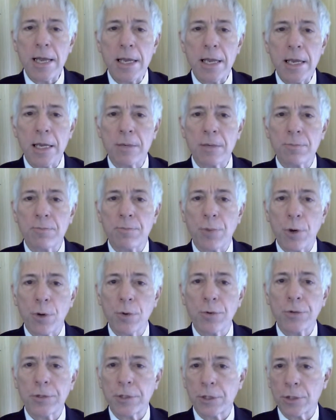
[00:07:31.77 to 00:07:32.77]
In
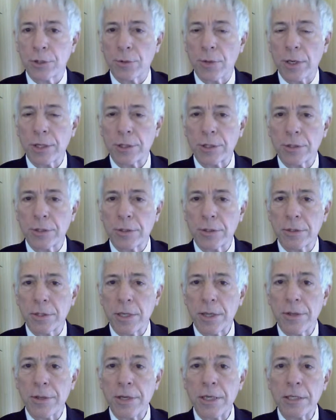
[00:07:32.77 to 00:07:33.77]
both situations,
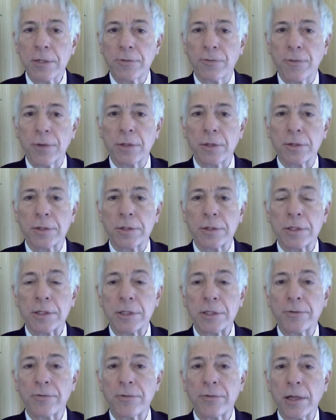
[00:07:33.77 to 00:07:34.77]
these fields
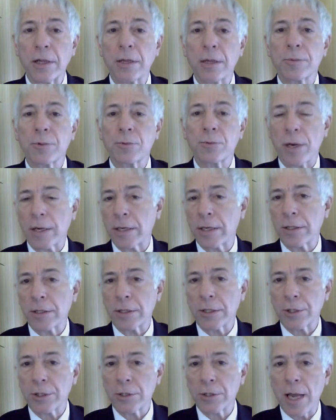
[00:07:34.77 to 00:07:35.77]
developed
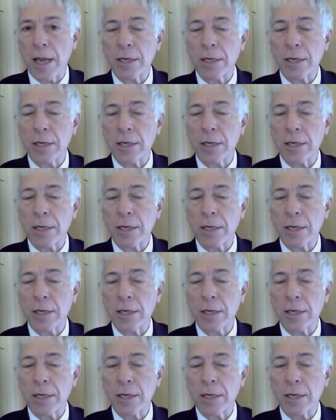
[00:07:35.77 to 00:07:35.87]
recognition